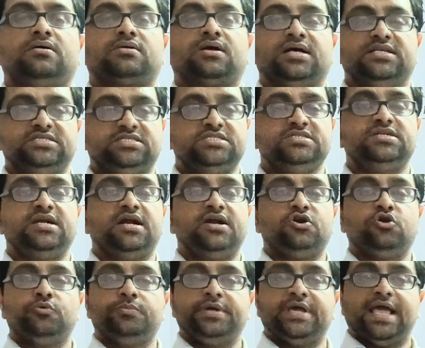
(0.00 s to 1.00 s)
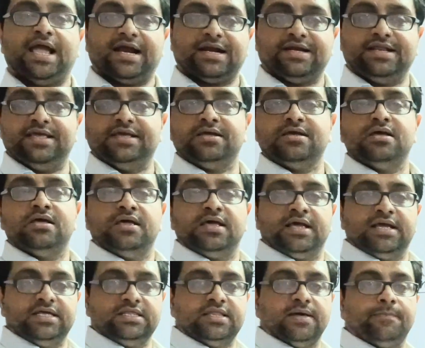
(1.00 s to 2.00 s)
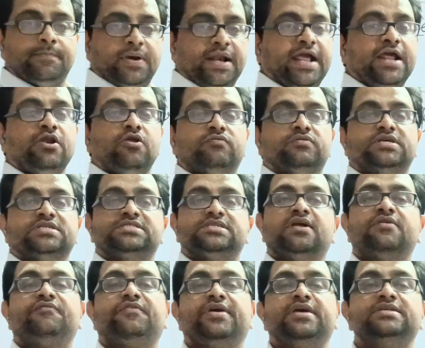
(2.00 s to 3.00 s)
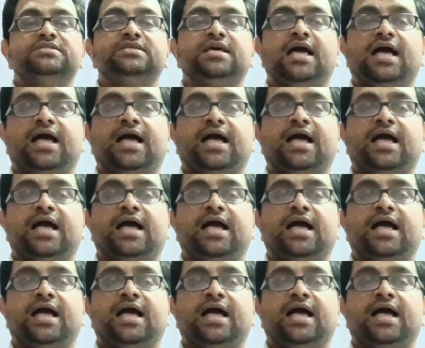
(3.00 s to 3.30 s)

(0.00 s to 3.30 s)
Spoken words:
considered to be acting in the plane of the surface